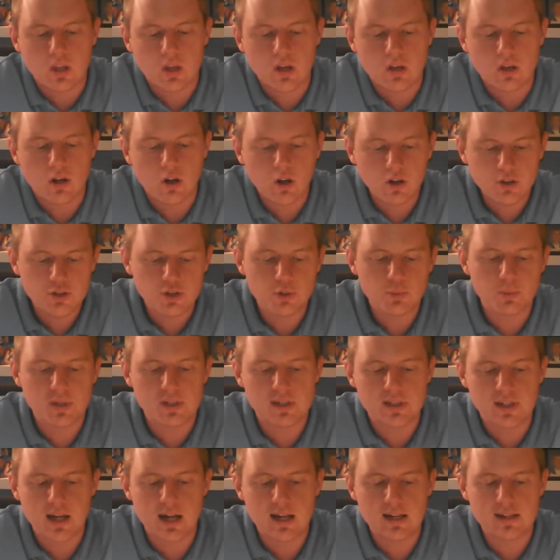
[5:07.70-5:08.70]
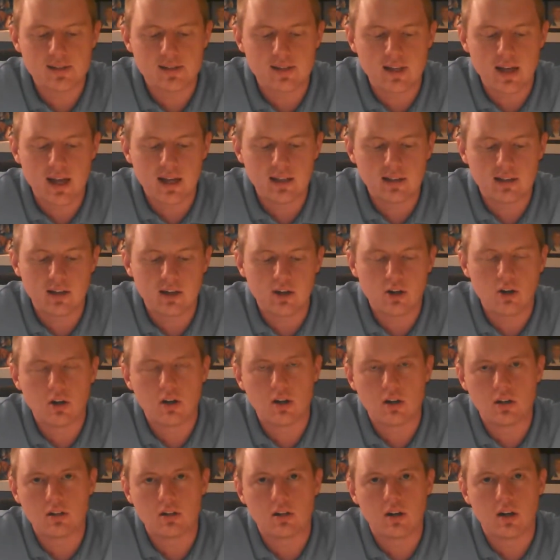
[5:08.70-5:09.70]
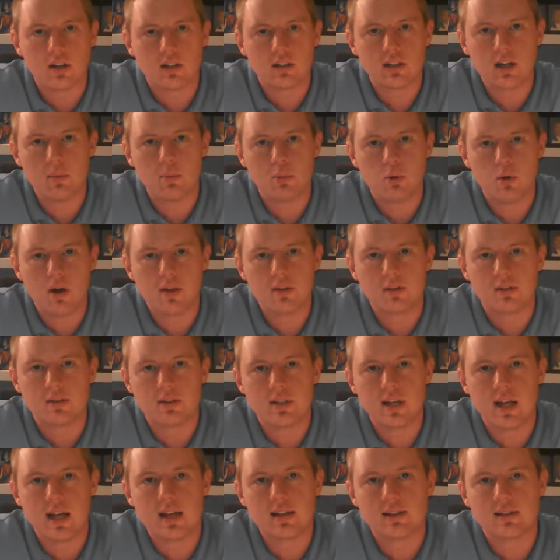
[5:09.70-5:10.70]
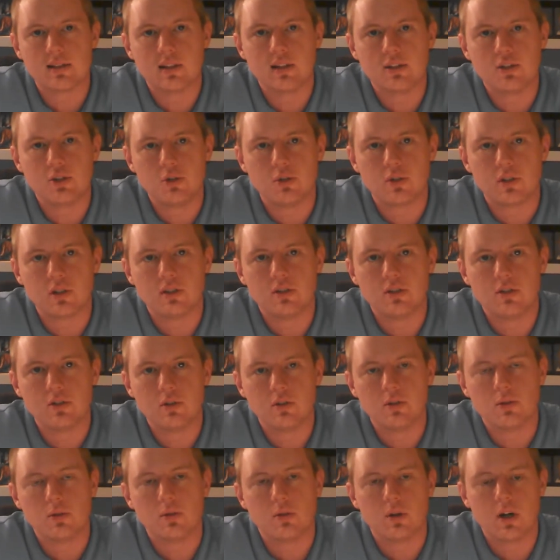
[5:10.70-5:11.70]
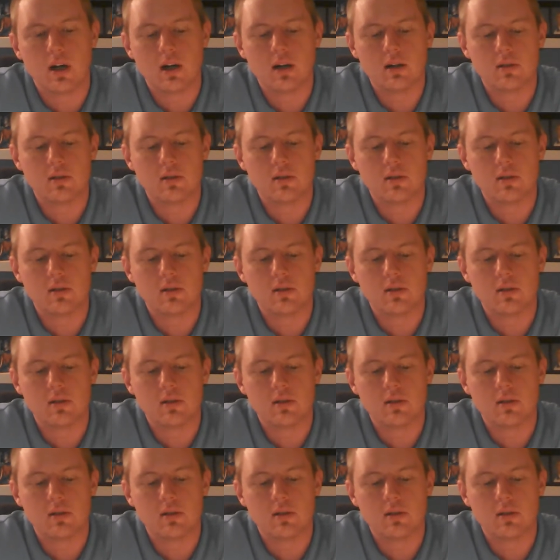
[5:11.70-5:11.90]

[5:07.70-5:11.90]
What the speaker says: Also, besides that, there are a couple other tests that you can do